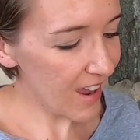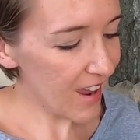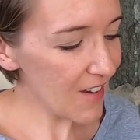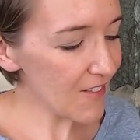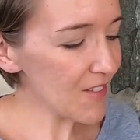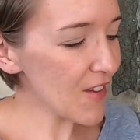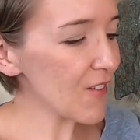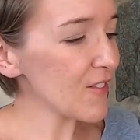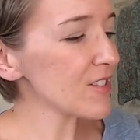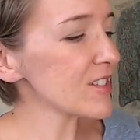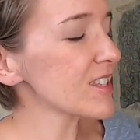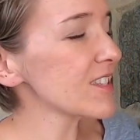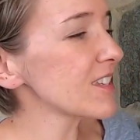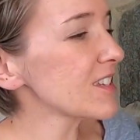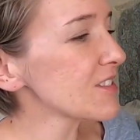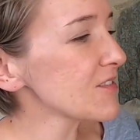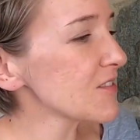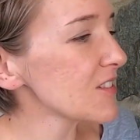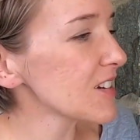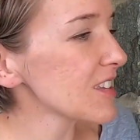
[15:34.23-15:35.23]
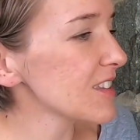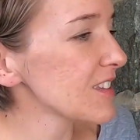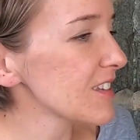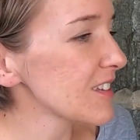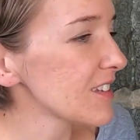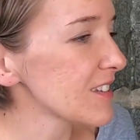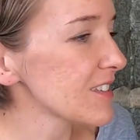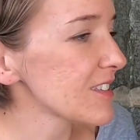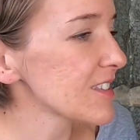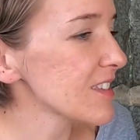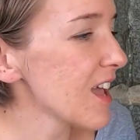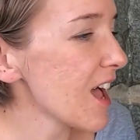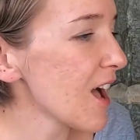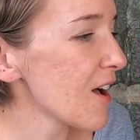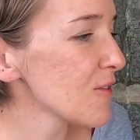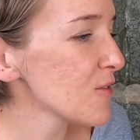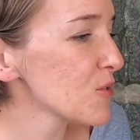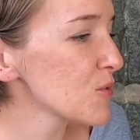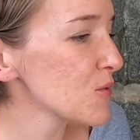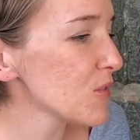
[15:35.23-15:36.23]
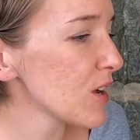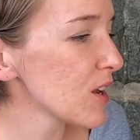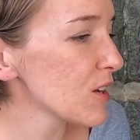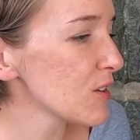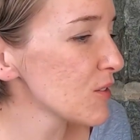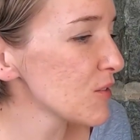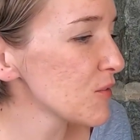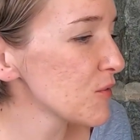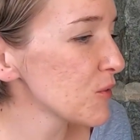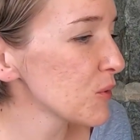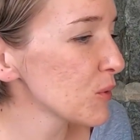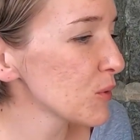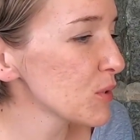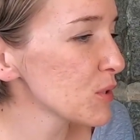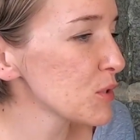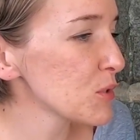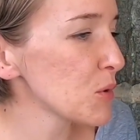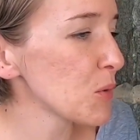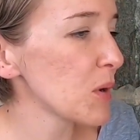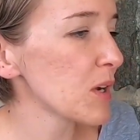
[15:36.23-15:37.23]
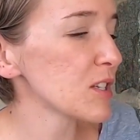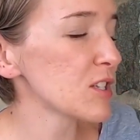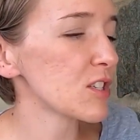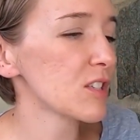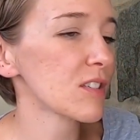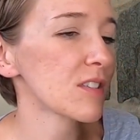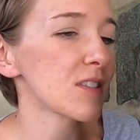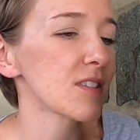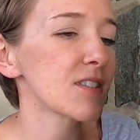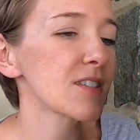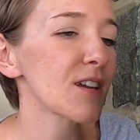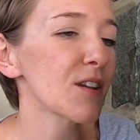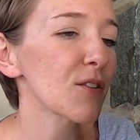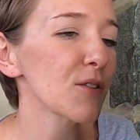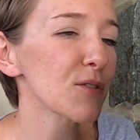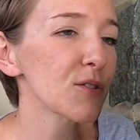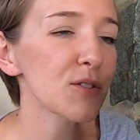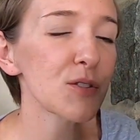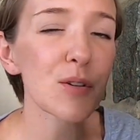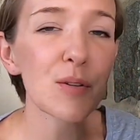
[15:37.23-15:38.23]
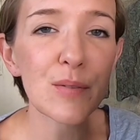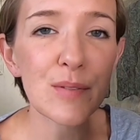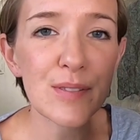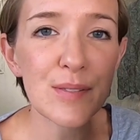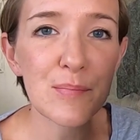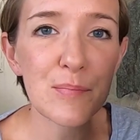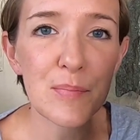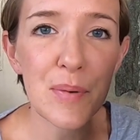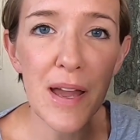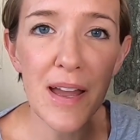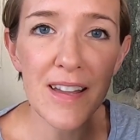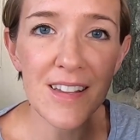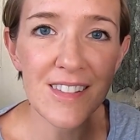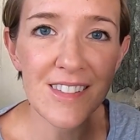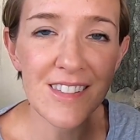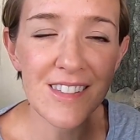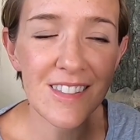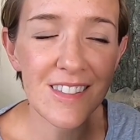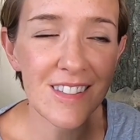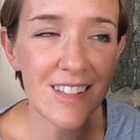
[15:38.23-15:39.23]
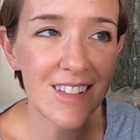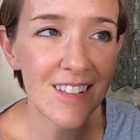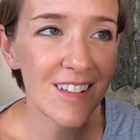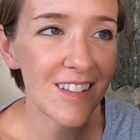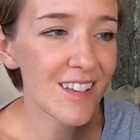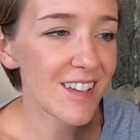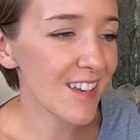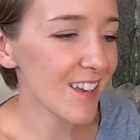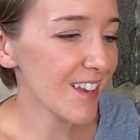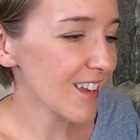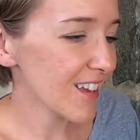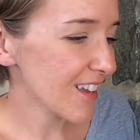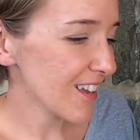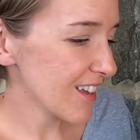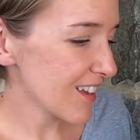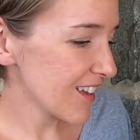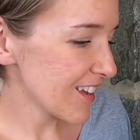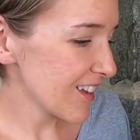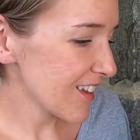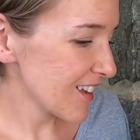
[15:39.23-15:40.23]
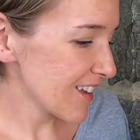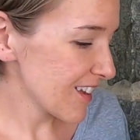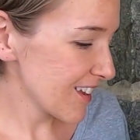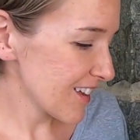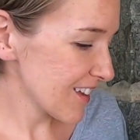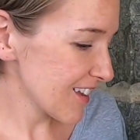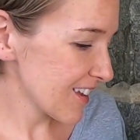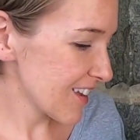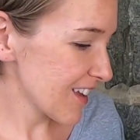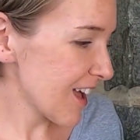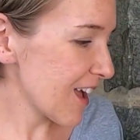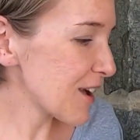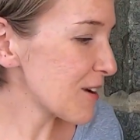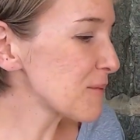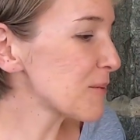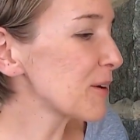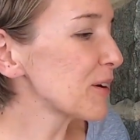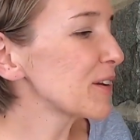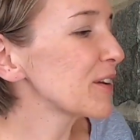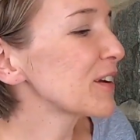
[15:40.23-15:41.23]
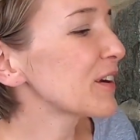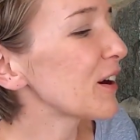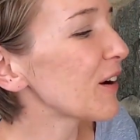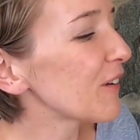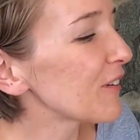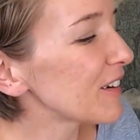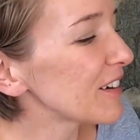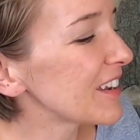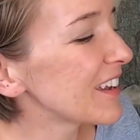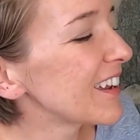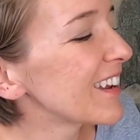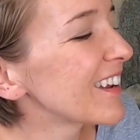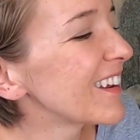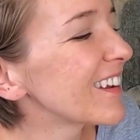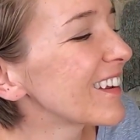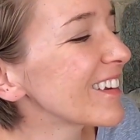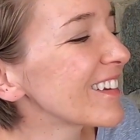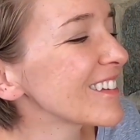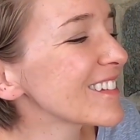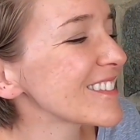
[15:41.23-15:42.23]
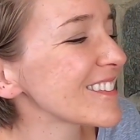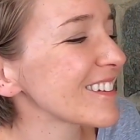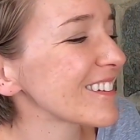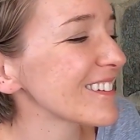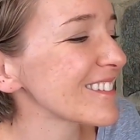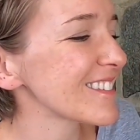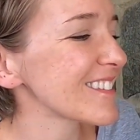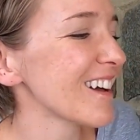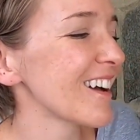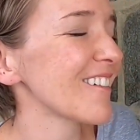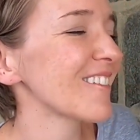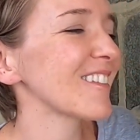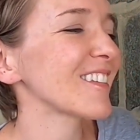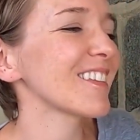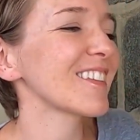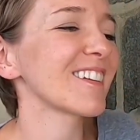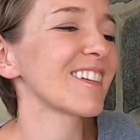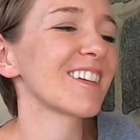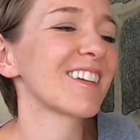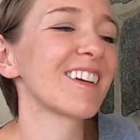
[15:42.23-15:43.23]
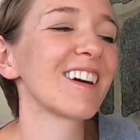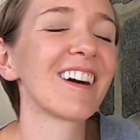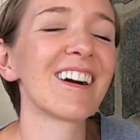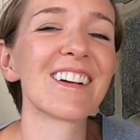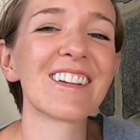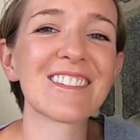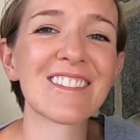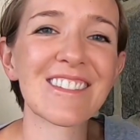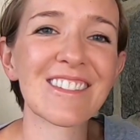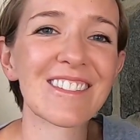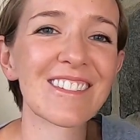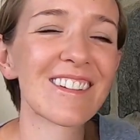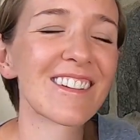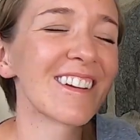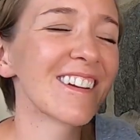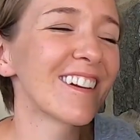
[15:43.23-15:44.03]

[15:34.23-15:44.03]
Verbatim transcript: I've never seen one of these. Have you read Foolish Questions, Yellowstone's Best? Hey, where are you going? He's on top of the geyser.